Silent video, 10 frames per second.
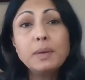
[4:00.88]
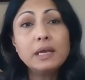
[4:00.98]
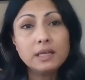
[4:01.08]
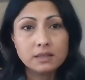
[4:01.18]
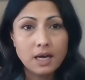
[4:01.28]

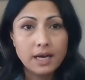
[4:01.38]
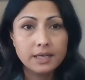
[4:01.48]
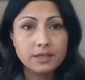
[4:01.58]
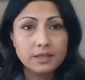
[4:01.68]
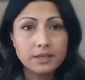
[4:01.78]
have been in
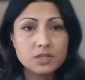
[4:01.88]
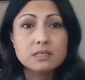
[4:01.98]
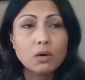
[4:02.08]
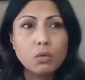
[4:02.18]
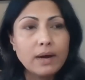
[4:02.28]
line.
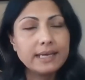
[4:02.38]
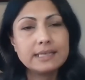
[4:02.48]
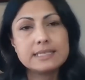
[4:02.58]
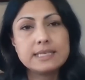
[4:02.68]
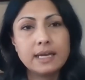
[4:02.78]
So it's
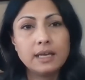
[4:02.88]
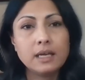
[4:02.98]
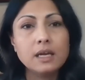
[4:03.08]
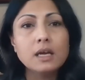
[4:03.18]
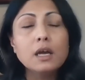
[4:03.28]
quite
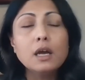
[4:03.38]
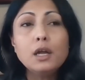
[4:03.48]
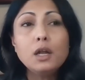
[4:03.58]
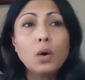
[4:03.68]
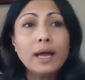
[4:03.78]
exciting.
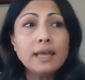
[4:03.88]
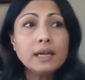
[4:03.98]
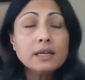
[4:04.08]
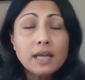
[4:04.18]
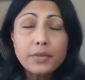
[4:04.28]

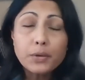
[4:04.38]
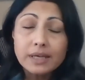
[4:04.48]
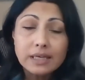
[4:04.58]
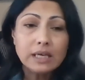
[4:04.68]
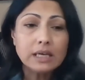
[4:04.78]
And then
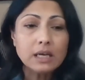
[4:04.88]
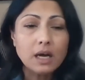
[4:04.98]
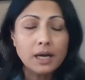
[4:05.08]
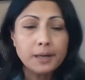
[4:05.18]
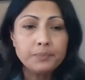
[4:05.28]
another
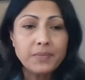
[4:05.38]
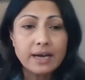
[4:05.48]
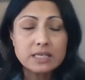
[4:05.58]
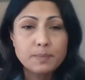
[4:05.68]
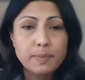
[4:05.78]
key
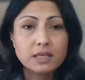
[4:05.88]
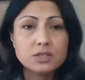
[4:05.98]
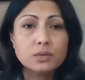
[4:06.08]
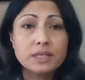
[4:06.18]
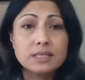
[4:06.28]

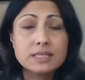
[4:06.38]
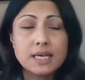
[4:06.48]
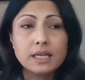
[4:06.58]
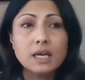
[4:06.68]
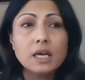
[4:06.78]
aspect to it is
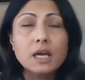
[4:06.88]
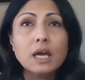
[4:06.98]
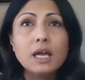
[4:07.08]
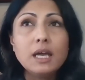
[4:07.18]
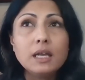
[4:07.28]
that
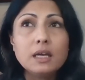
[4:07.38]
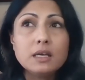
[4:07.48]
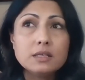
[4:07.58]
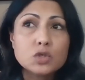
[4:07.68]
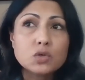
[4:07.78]
it
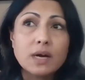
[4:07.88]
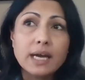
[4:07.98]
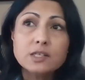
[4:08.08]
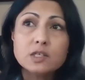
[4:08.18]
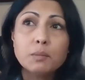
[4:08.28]
is
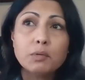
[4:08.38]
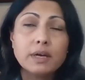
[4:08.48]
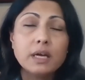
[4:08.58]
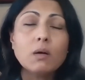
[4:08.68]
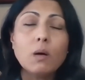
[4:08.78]
trying to
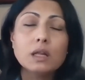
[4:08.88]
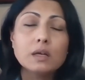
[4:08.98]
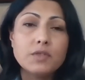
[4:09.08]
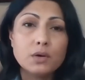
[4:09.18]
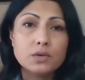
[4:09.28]
bring all
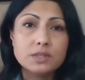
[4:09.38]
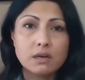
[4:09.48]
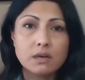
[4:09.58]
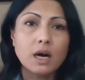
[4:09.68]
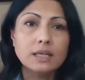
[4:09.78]
of those that
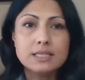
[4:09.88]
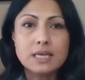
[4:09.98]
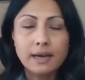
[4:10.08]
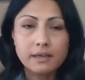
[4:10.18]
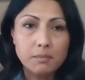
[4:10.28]
are
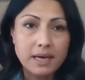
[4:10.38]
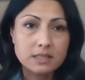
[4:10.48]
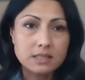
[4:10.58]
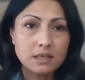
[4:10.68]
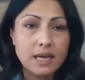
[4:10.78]

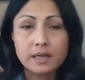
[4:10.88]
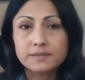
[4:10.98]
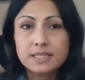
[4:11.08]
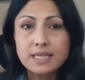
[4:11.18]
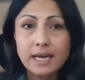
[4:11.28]
undocumented, out
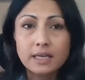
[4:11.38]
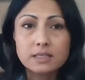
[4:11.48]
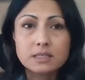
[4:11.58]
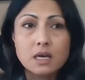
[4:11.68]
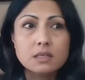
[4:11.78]
of
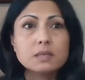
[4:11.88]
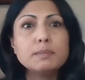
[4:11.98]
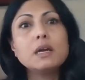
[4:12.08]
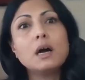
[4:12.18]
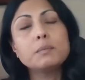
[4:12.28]
status, to
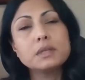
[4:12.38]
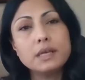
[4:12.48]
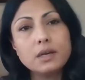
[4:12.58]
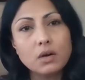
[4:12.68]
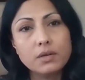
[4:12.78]
become
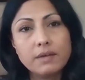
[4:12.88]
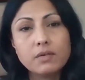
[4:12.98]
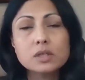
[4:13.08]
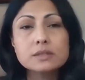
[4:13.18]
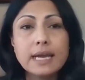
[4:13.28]
legal. They've
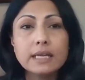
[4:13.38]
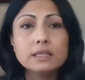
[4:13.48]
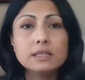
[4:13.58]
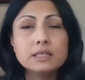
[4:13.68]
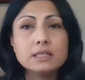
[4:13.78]

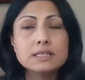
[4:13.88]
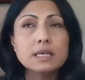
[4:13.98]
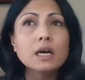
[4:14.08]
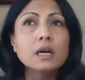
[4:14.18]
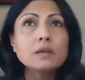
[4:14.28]
created this